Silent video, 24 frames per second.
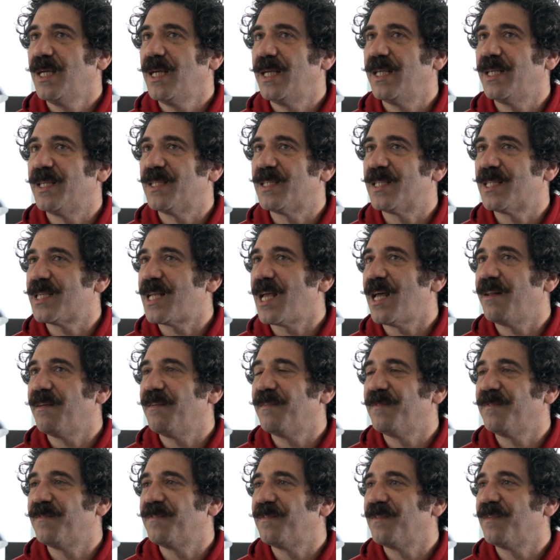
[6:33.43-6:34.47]
instead
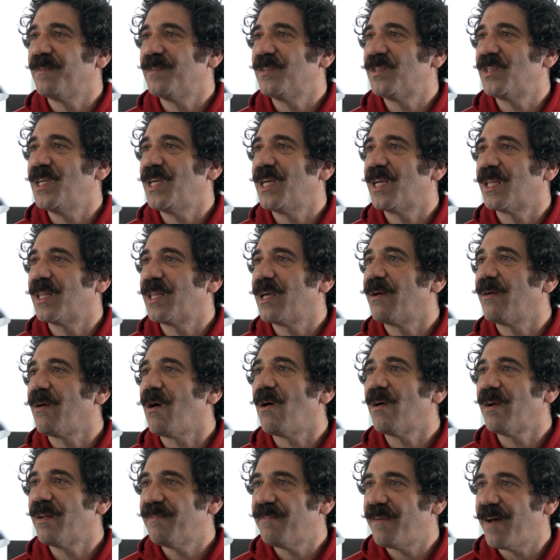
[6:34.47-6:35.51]
of seeing their
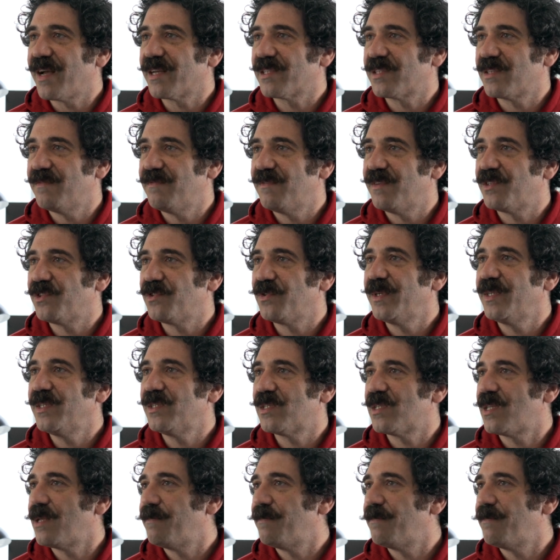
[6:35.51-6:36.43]
artifacts in vitrines,